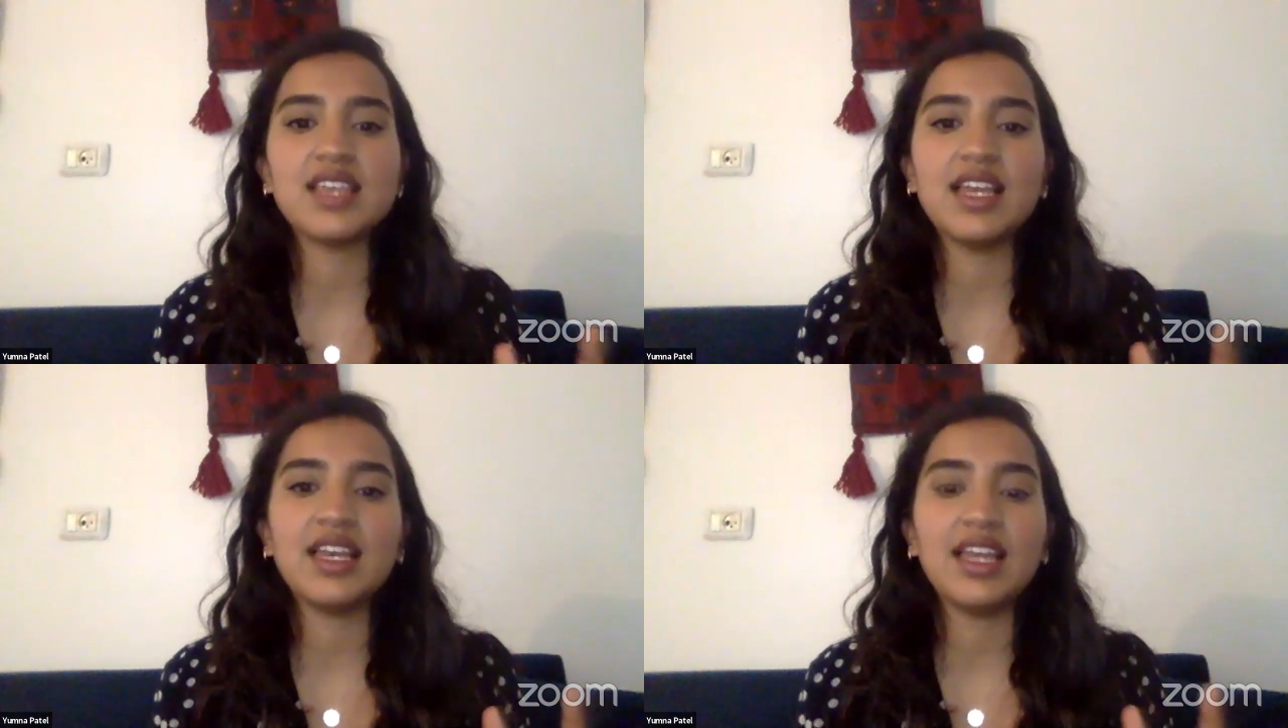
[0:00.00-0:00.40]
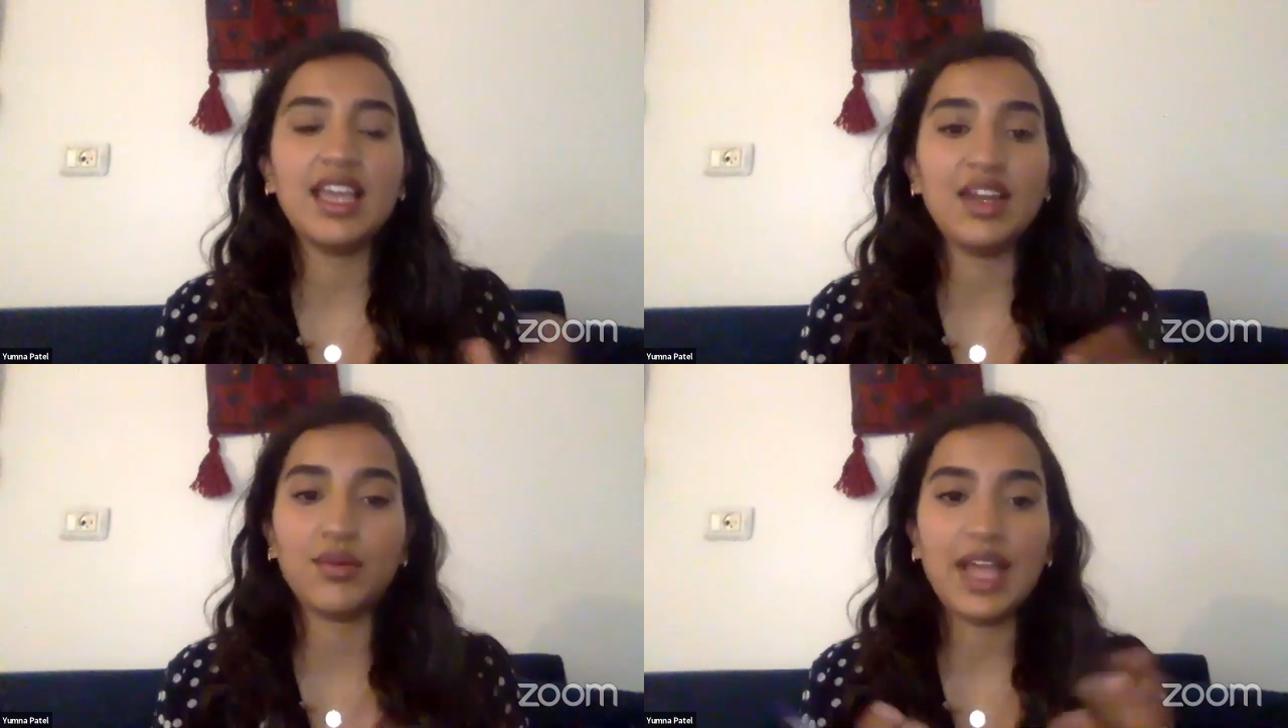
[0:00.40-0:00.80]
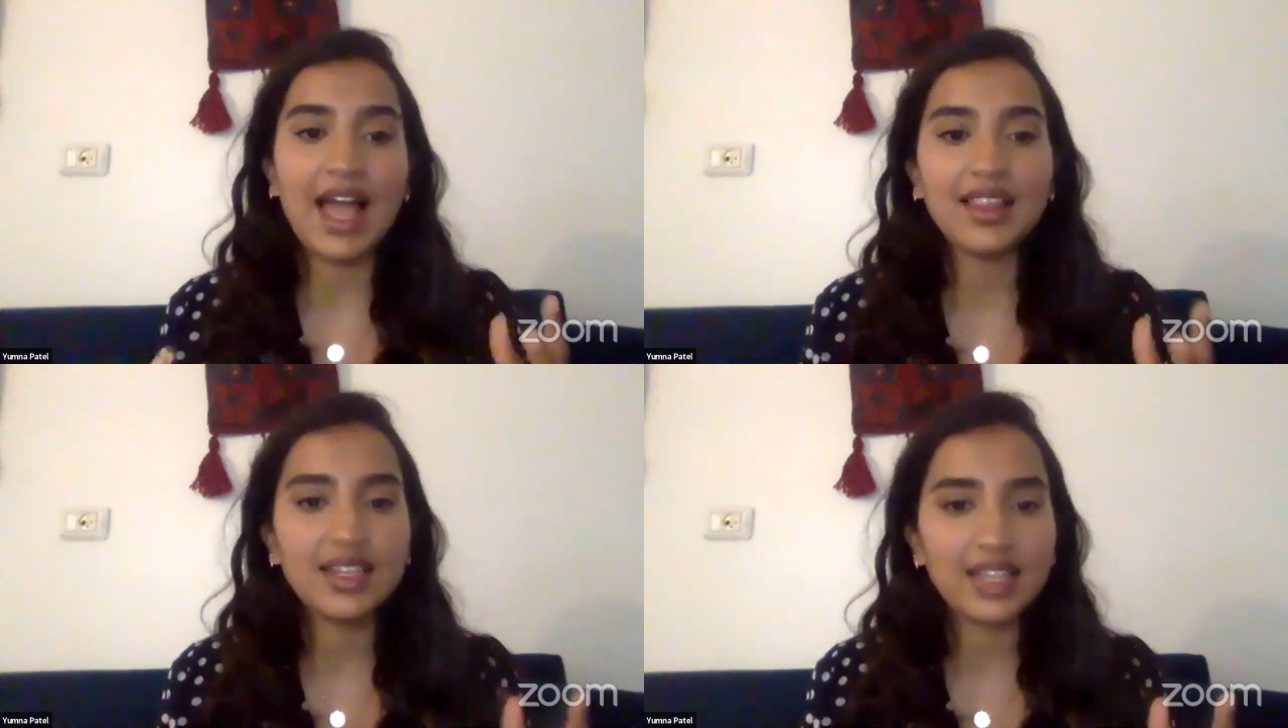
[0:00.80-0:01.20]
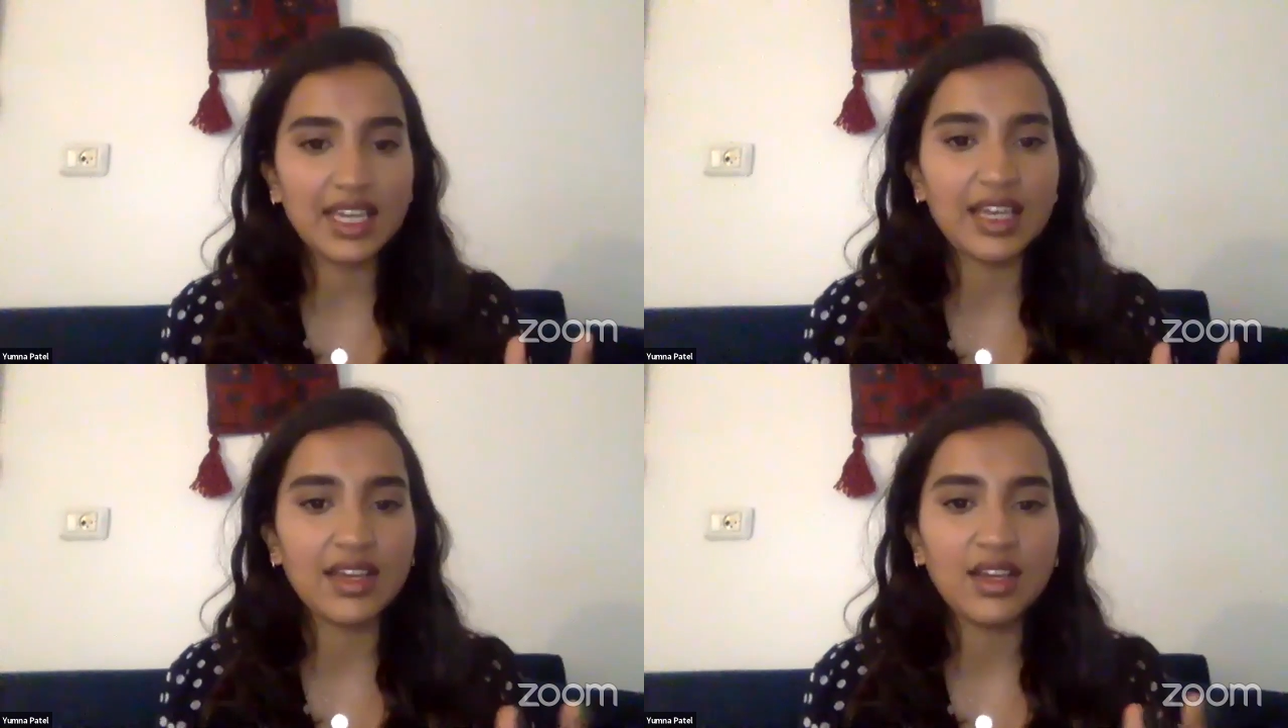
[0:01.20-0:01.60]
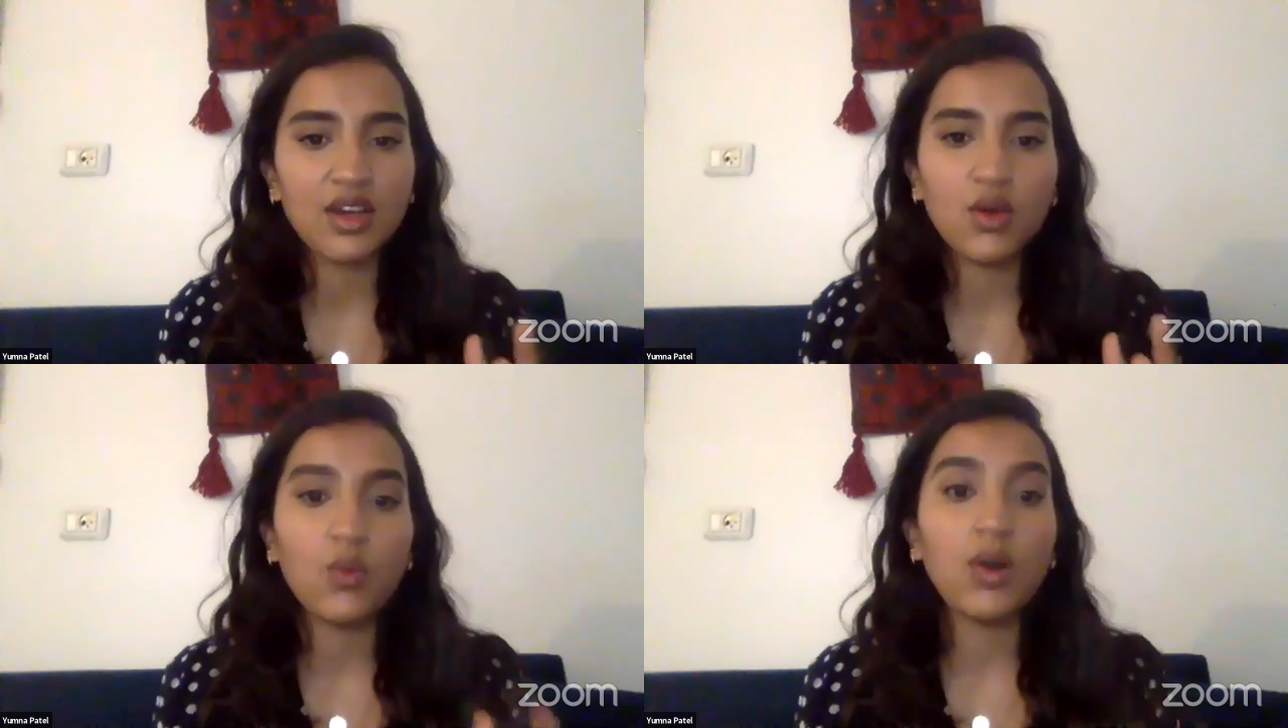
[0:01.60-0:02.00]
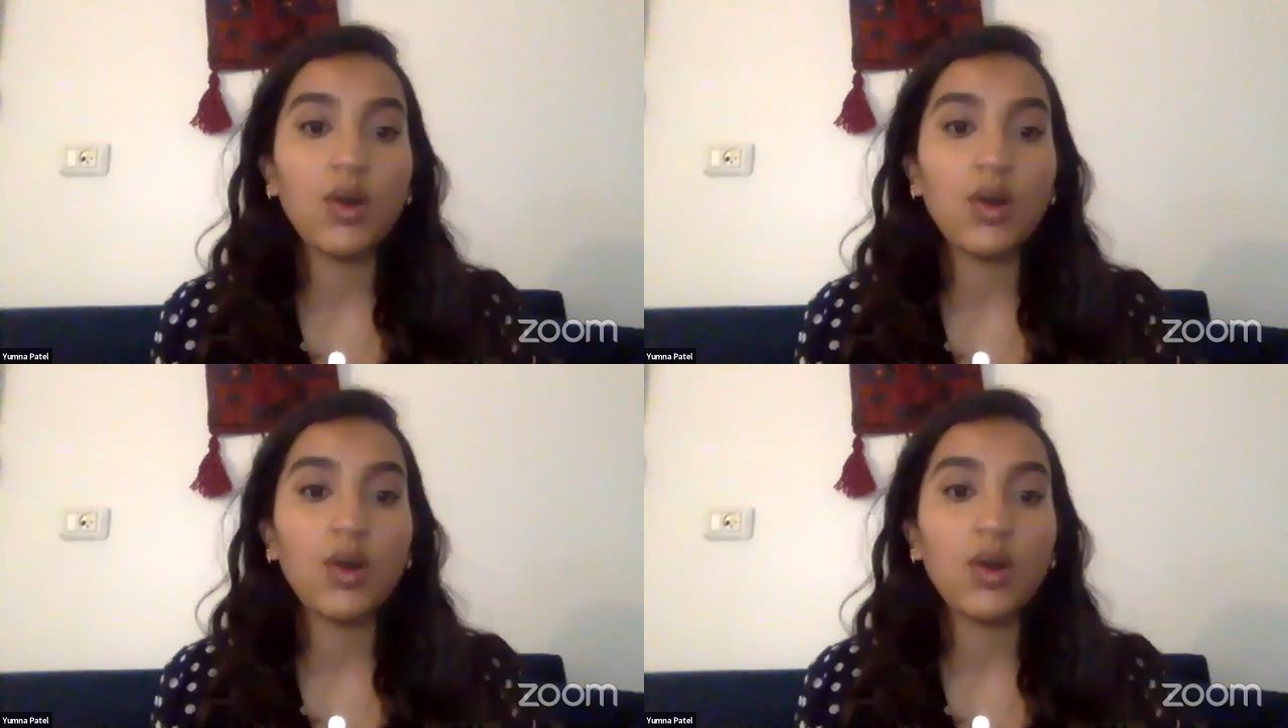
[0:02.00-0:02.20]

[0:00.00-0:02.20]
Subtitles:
And in reality, what has